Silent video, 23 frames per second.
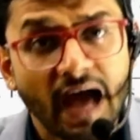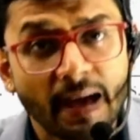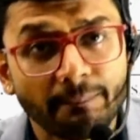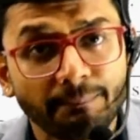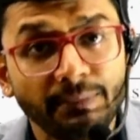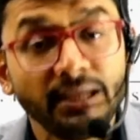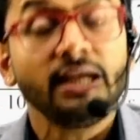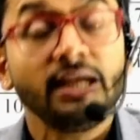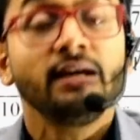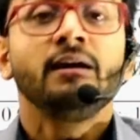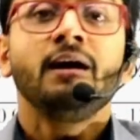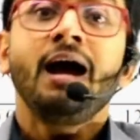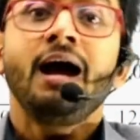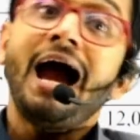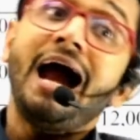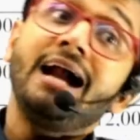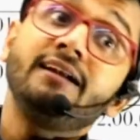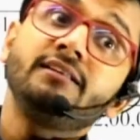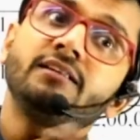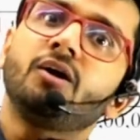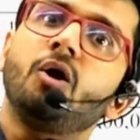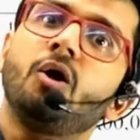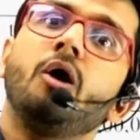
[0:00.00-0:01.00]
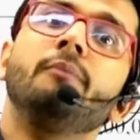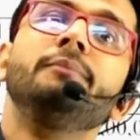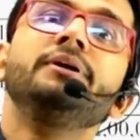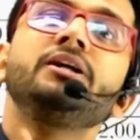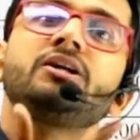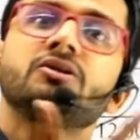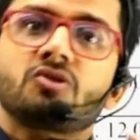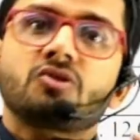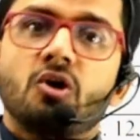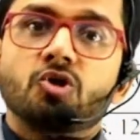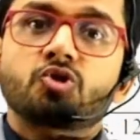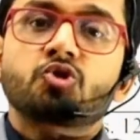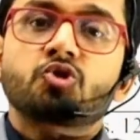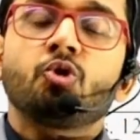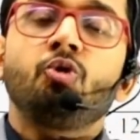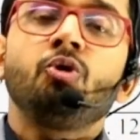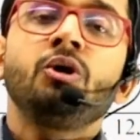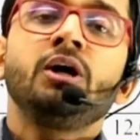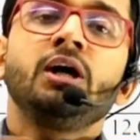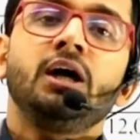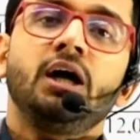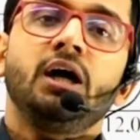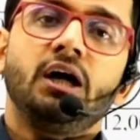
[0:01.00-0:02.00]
happy, and the government is also